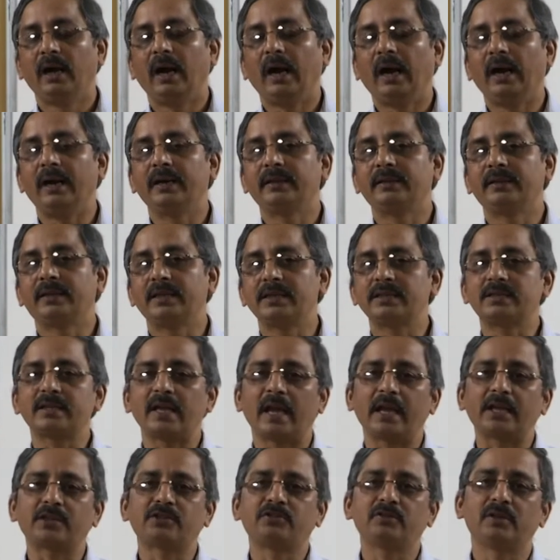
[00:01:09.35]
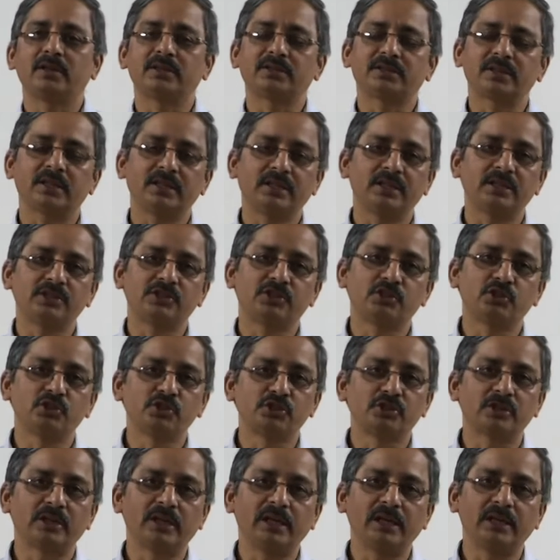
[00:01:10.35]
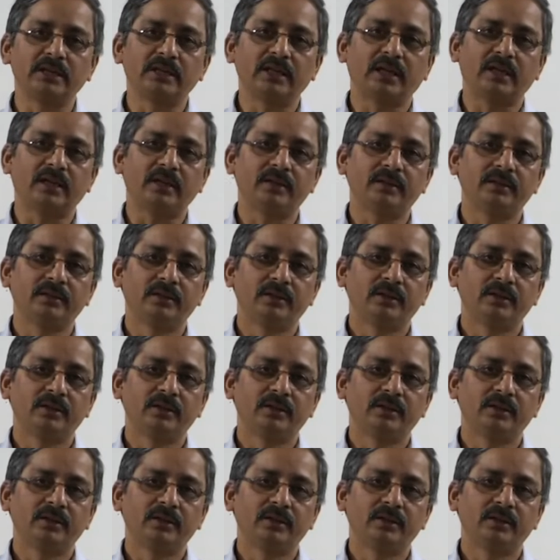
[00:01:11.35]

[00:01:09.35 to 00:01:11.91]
and this actuation is usually the